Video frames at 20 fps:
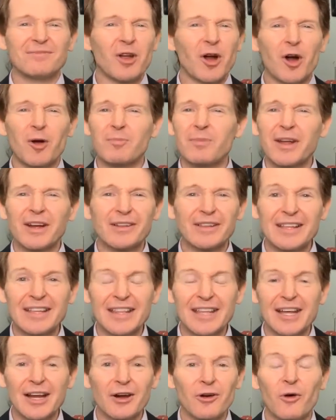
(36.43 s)
are barely
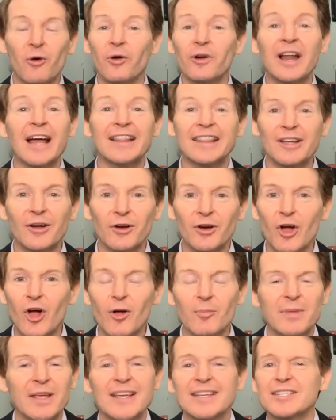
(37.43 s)
there or not there at
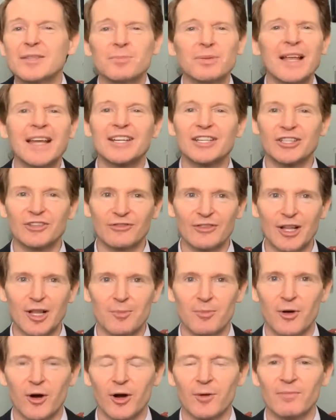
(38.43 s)
all because the plan just fell
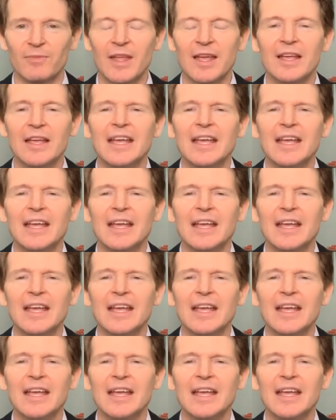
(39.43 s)
apart.